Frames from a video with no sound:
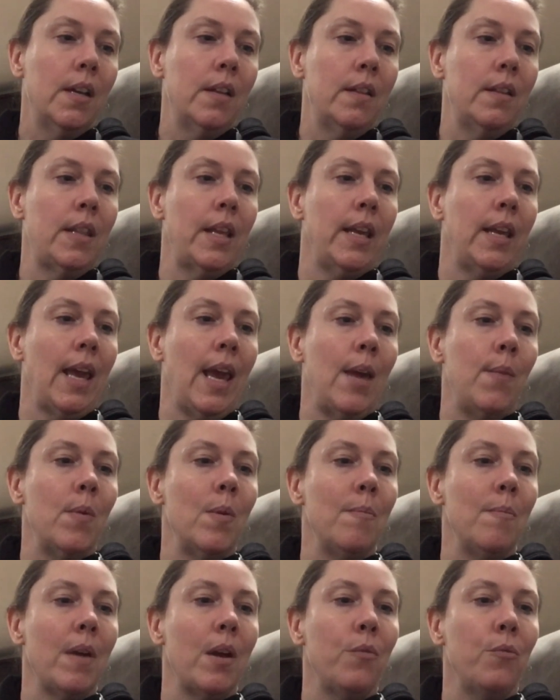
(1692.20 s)
They came
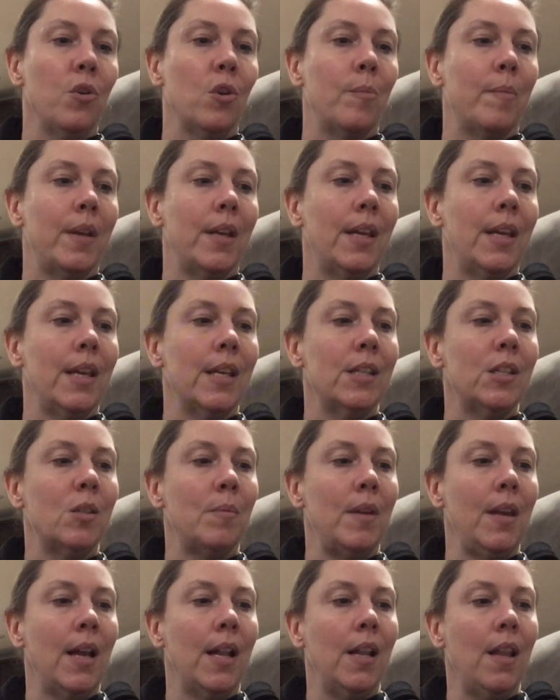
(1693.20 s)
in my room and kissed
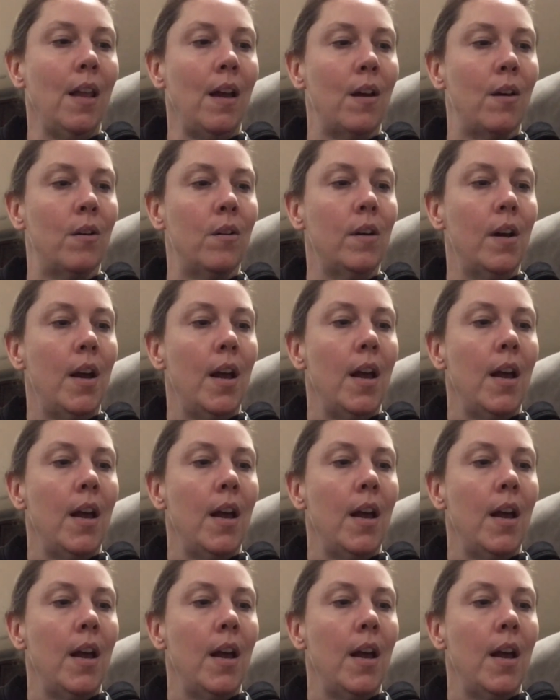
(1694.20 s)
me hello.